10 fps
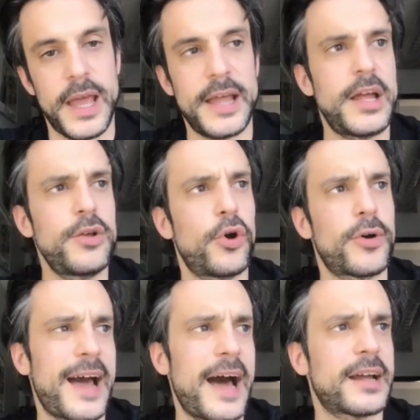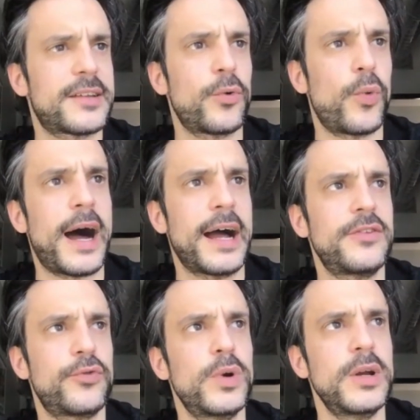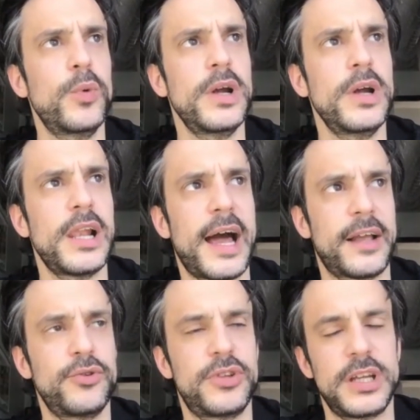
and then you know character wise we, we like to take